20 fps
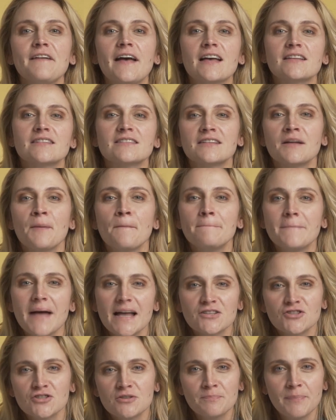First,
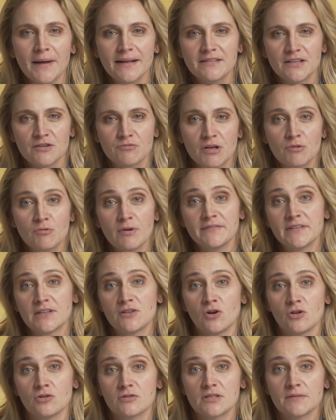match the battery with the
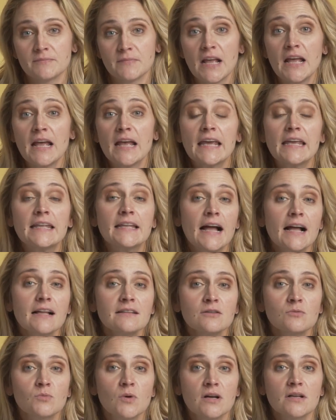goals. In
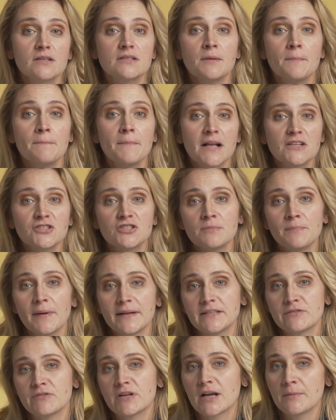other words, match the
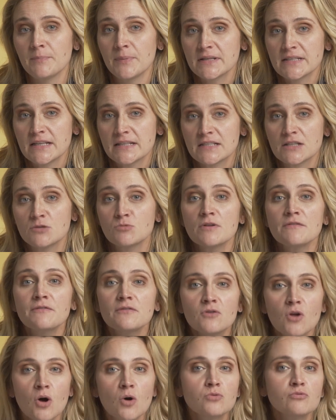battery capacity
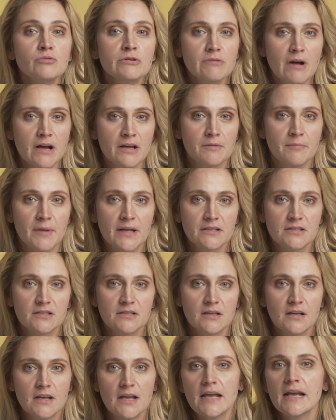with load requirements.
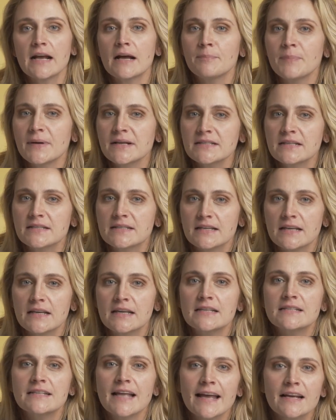Capacity
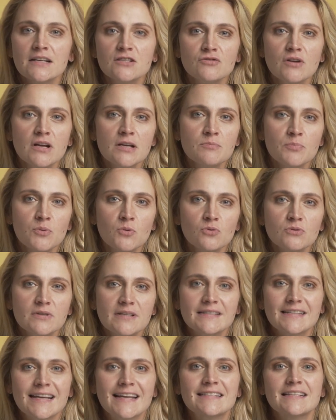is extra
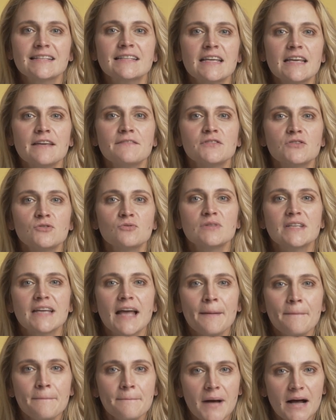important as it gives you the
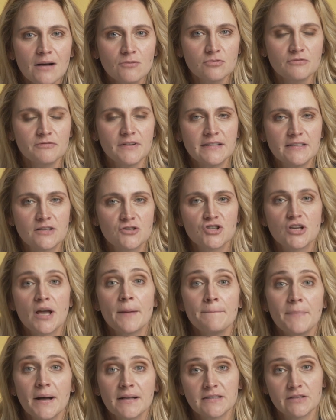amount of energy
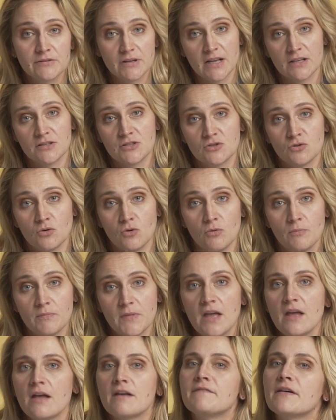a battery can store.
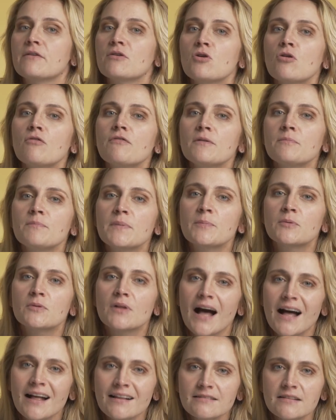Very often
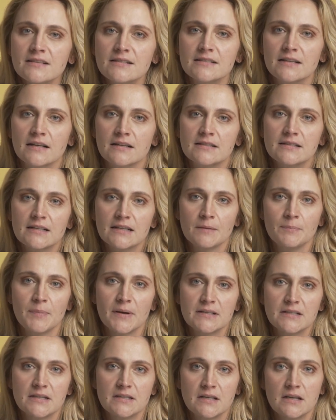people undersize the
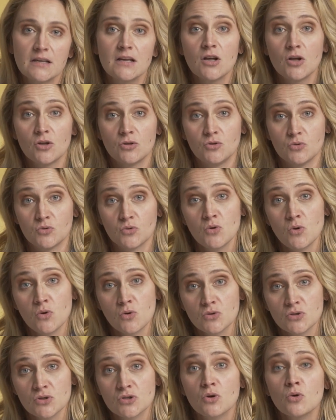capacity due to
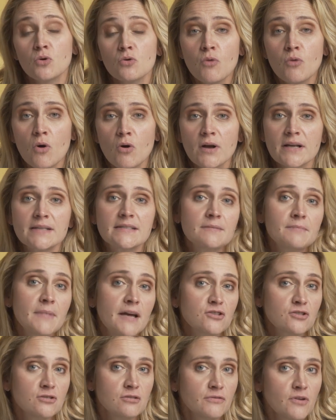costs wrong
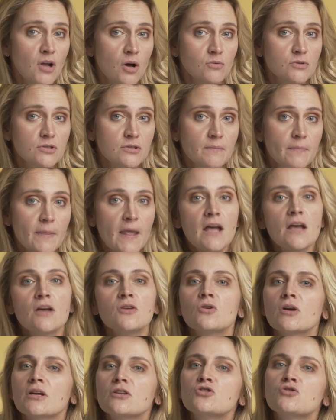estimation of loads.
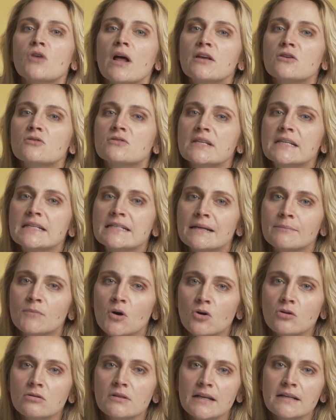You can try using some
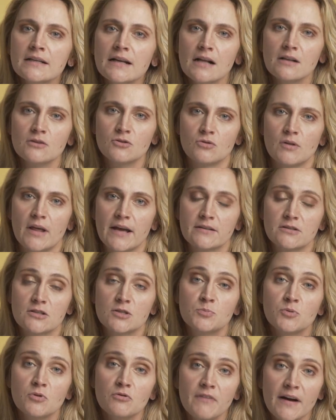online
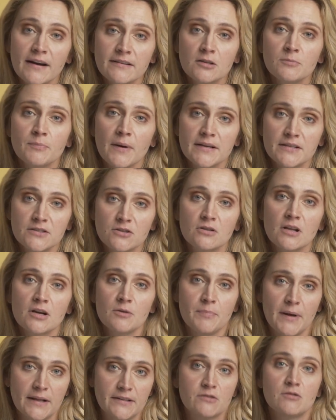calculators provided by
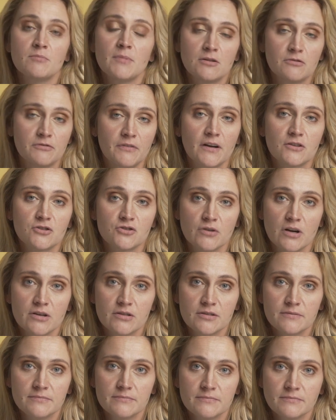solar battery
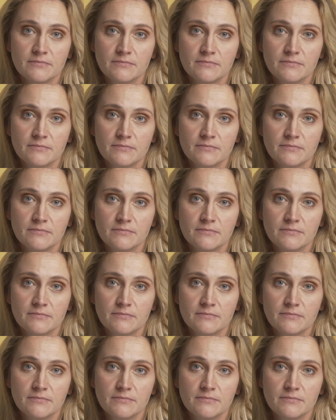manufacturers.